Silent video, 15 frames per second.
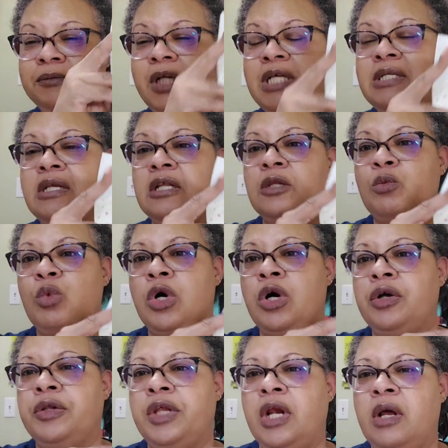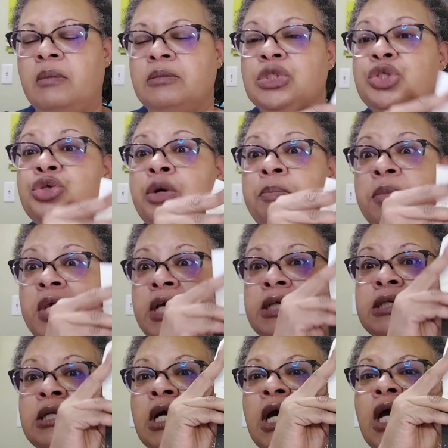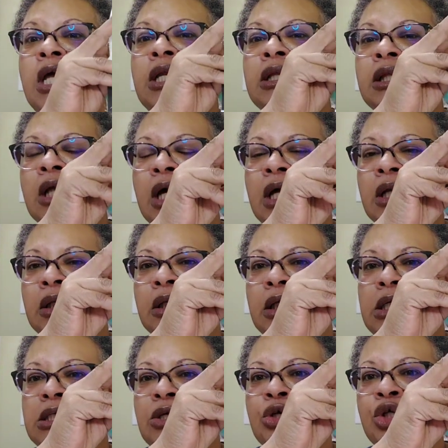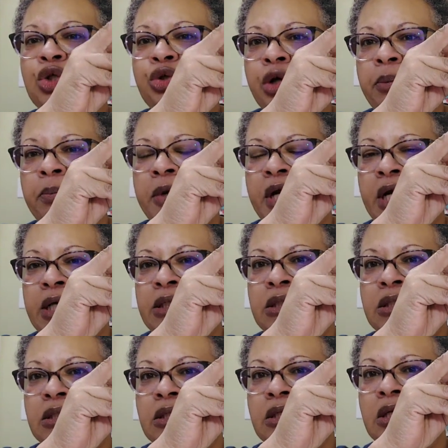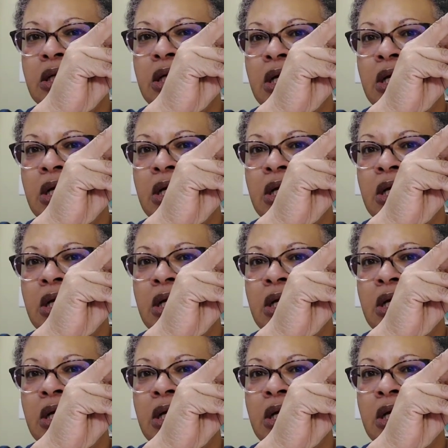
That's not the word that I'm, strip pieced. These are strip pieced.